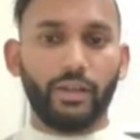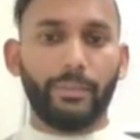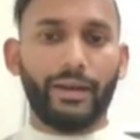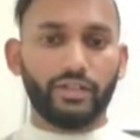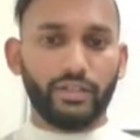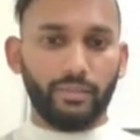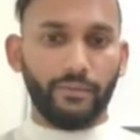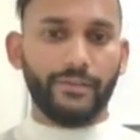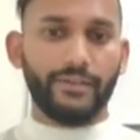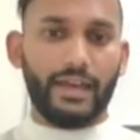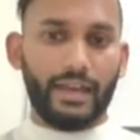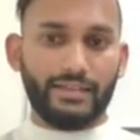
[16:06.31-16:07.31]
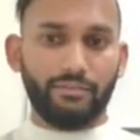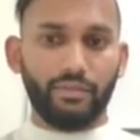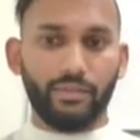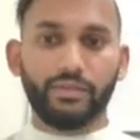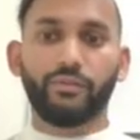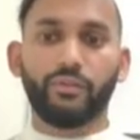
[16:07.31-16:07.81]
about some of the signs and
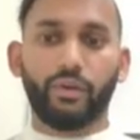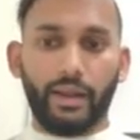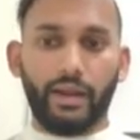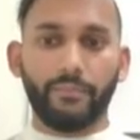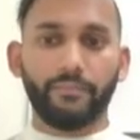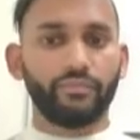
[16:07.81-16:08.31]
symptoms for men.